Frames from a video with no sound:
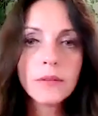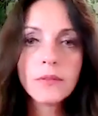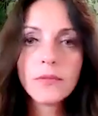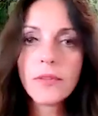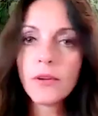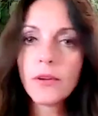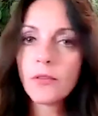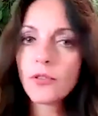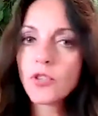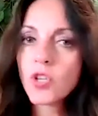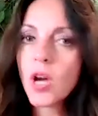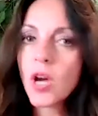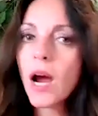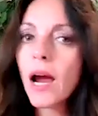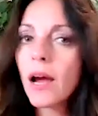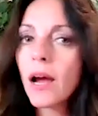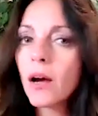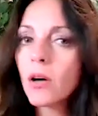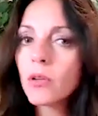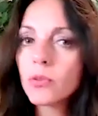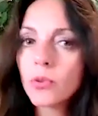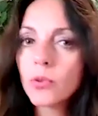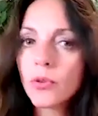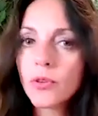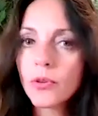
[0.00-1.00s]
their
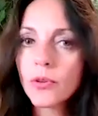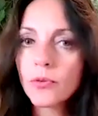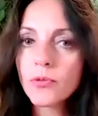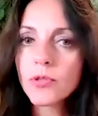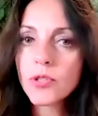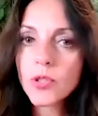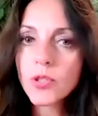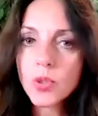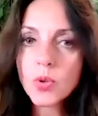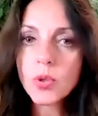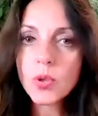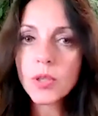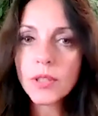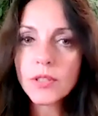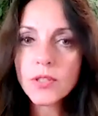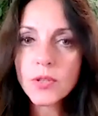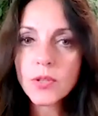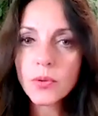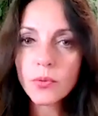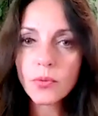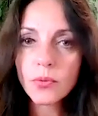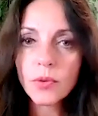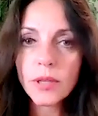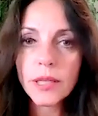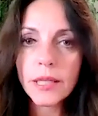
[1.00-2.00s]
child or their student
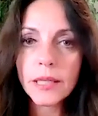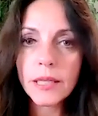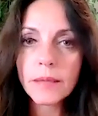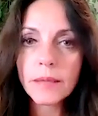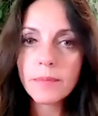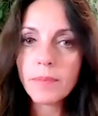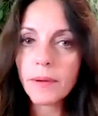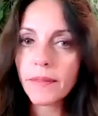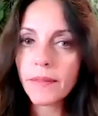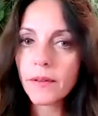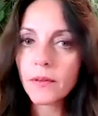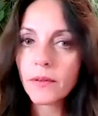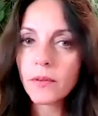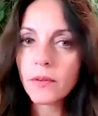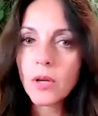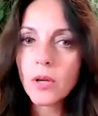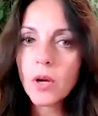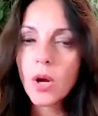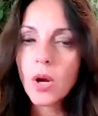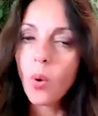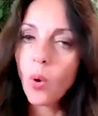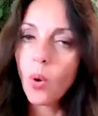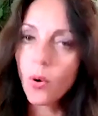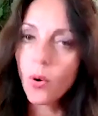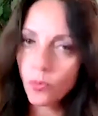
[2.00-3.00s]
to read, but they're
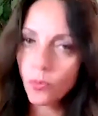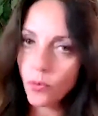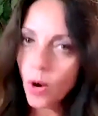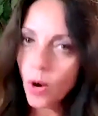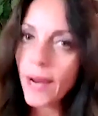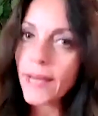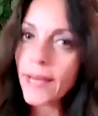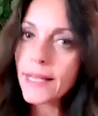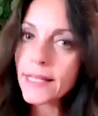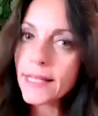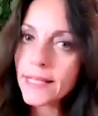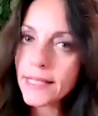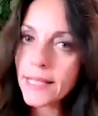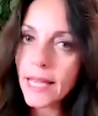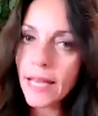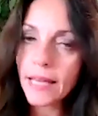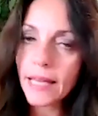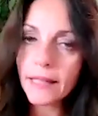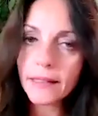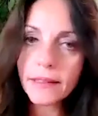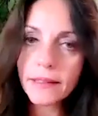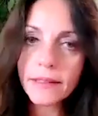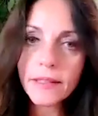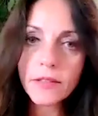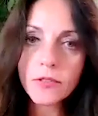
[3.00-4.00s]
or write,
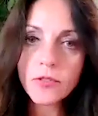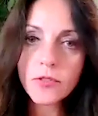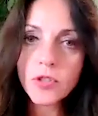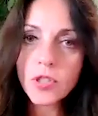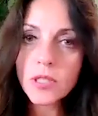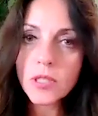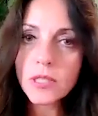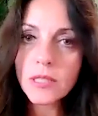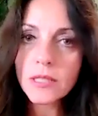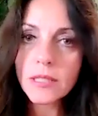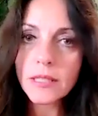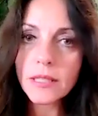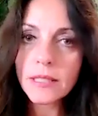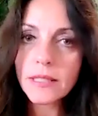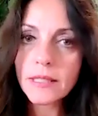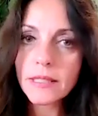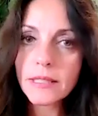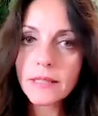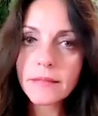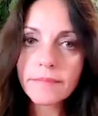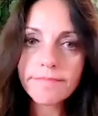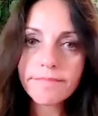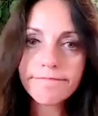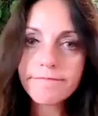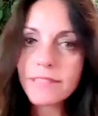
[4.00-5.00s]
and they're just
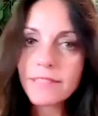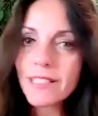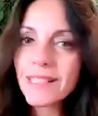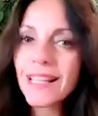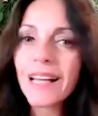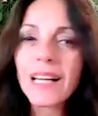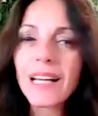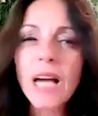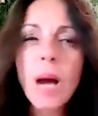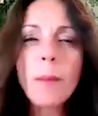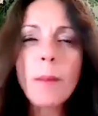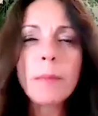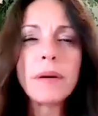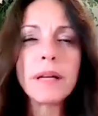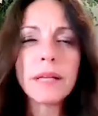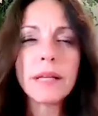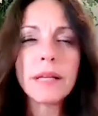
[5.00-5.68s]
it's not coming